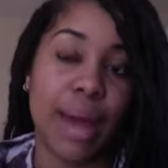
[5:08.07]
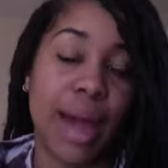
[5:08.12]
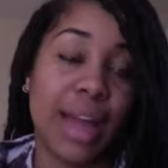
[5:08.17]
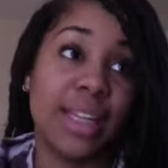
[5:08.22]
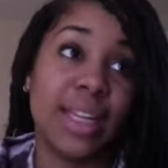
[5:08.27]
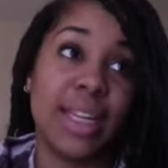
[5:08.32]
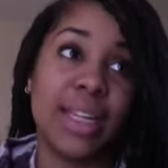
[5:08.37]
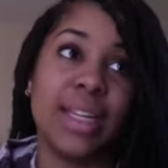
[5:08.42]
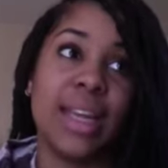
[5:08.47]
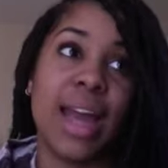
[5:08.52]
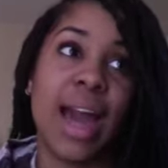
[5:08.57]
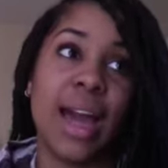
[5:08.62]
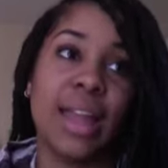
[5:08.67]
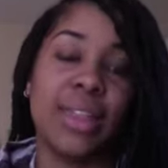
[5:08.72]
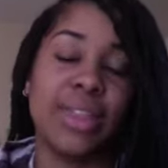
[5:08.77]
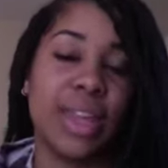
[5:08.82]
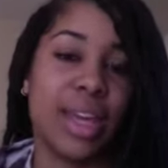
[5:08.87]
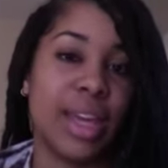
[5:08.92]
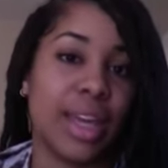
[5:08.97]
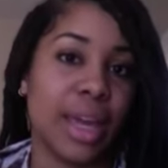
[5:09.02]
I did
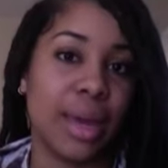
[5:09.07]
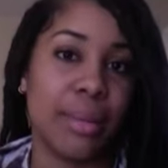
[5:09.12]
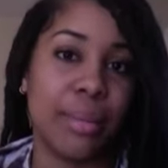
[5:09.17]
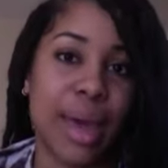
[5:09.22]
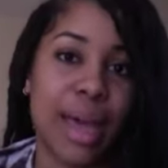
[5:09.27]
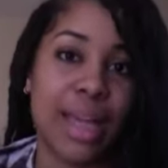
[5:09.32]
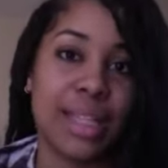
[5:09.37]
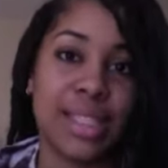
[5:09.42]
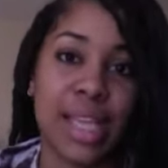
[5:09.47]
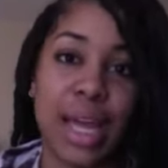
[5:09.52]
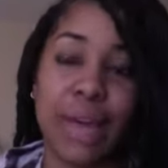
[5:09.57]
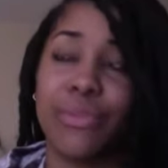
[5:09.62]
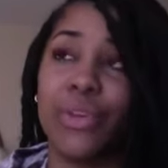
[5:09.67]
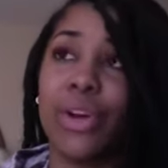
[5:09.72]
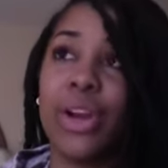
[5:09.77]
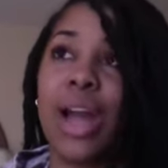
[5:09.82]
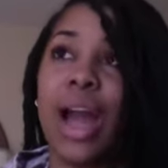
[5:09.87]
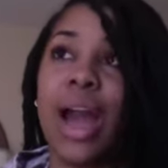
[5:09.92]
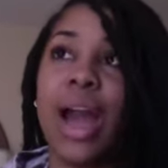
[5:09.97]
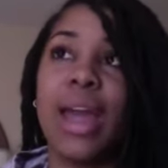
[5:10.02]
not think MS. I
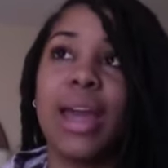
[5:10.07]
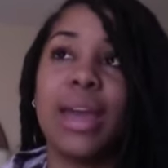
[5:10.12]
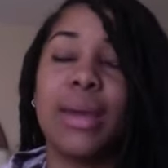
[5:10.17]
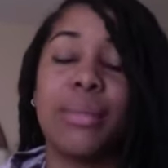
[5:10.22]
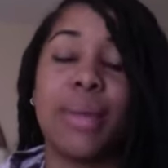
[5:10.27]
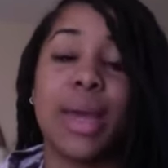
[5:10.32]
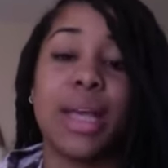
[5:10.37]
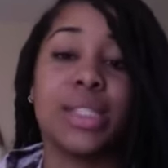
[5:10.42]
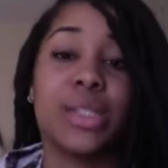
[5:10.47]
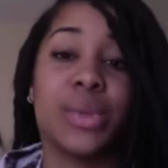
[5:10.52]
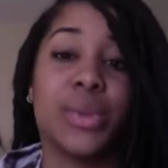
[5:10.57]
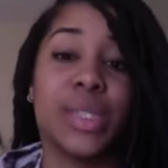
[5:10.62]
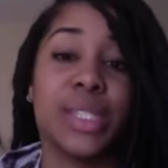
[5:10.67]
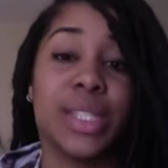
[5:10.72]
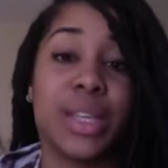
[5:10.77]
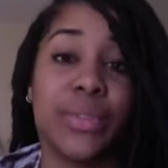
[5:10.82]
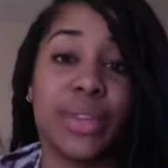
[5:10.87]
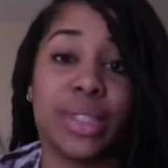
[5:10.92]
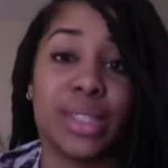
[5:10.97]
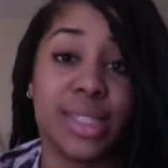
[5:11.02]
forgot MS was
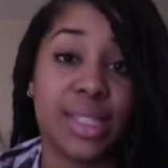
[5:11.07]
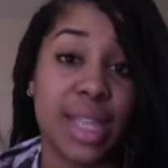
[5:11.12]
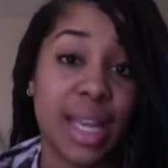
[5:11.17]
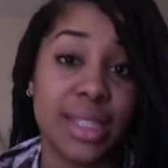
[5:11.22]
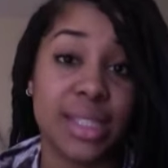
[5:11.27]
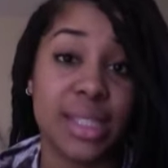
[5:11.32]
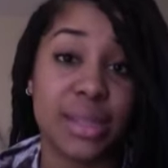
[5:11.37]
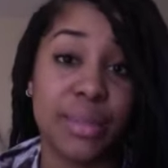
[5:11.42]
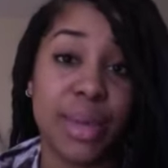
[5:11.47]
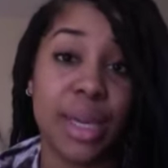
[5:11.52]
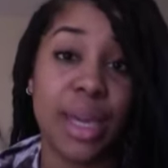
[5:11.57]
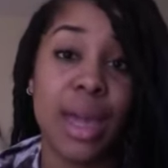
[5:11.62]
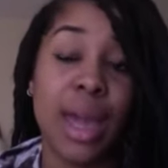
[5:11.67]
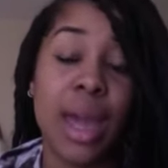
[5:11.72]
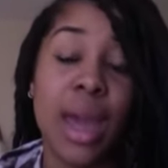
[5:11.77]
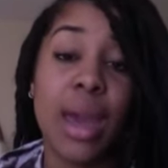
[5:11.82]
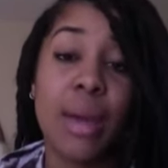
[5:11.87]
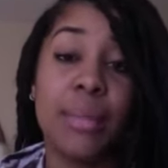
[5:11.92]
even said to me,